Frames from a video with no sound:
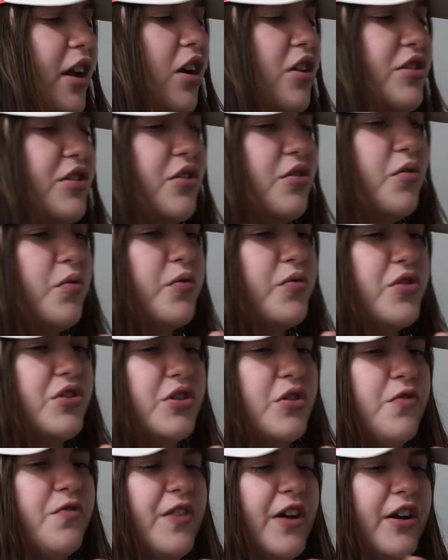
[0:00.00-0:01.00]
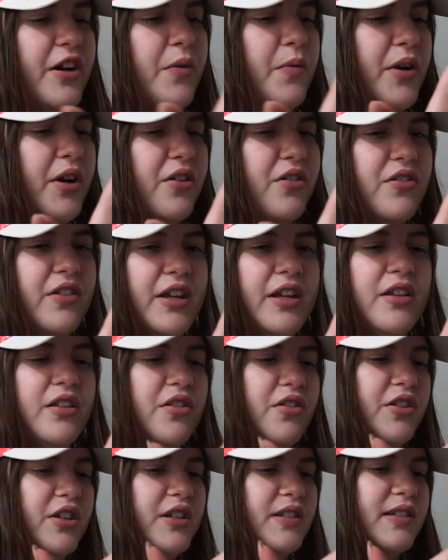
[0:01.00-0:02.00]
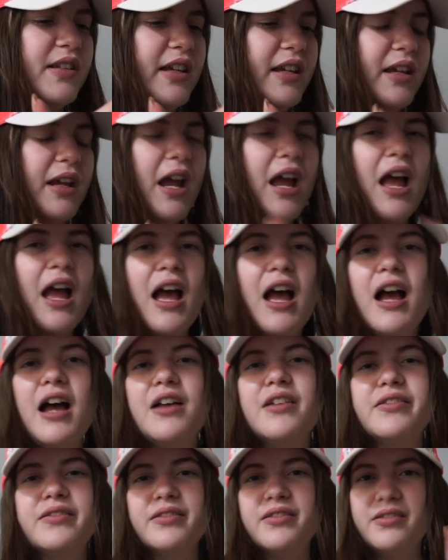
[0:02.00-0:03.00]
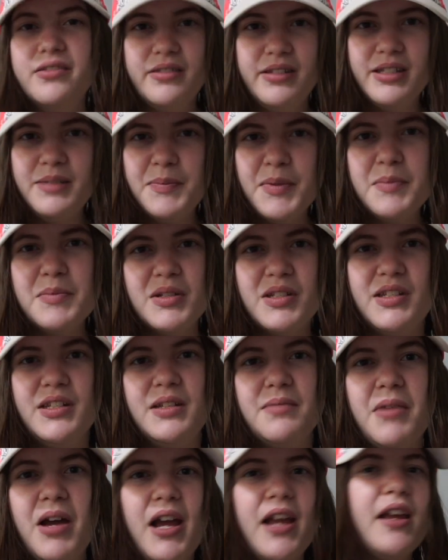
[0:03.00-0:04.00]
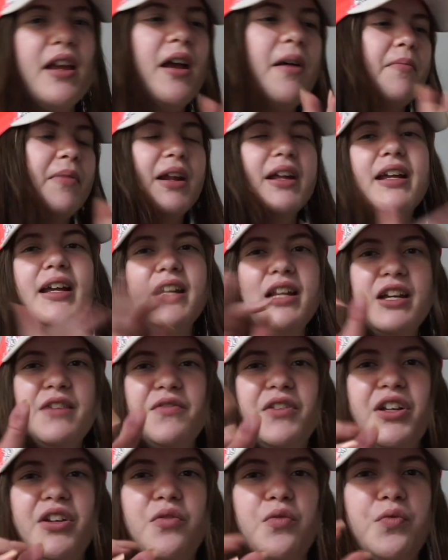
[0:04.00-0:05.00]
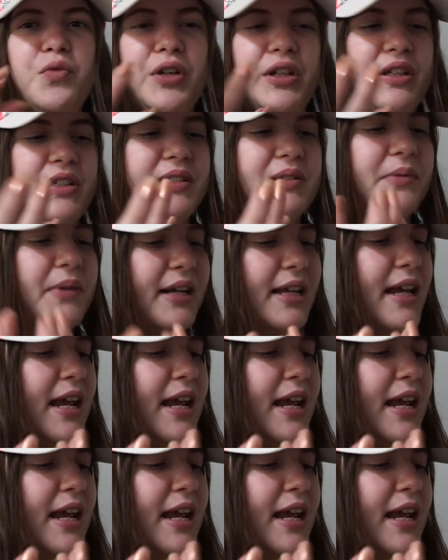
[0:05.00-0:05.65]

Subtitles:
Also, just a very weird thing. This might be TMI, but I kind of have, like, really sweaty